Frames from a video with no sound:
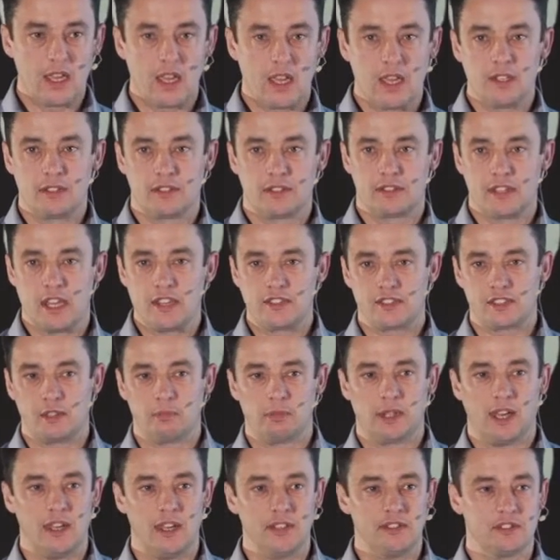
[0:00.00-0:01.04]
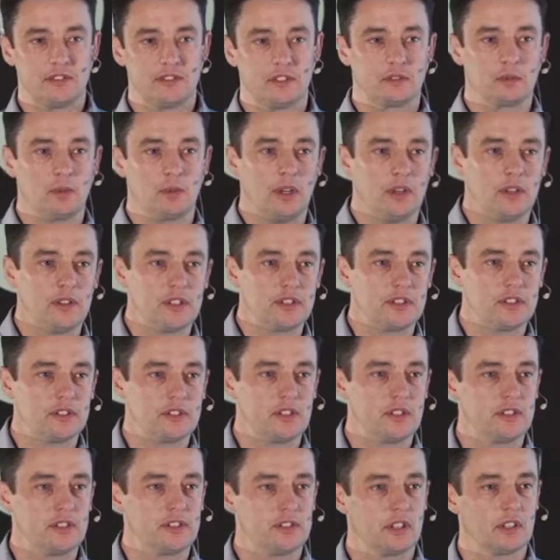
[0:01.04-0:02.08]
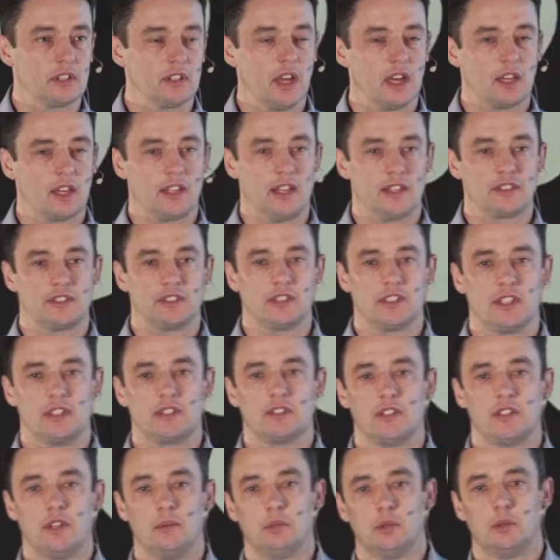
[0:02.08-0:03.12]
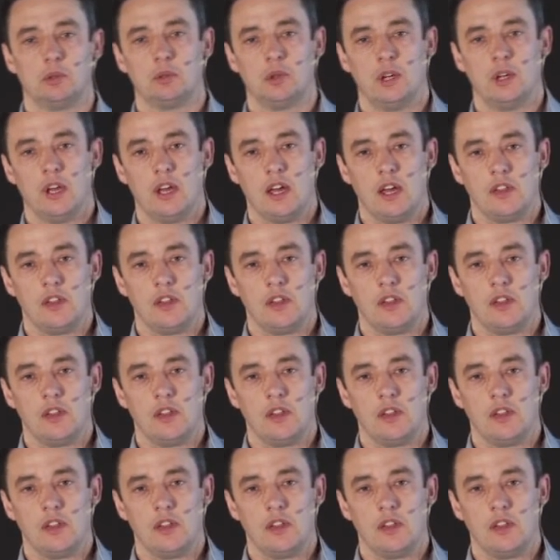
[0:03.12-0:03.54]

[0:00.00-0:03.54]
In some cases as well, and this is a classic example,